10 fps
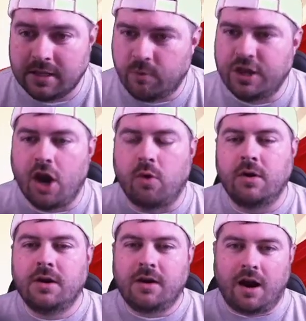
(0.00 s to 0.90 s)
There we go.
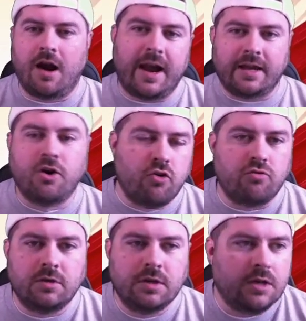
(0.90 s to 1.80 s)
All right,
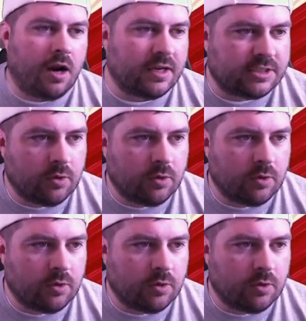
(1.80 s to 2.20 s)
cool. All right,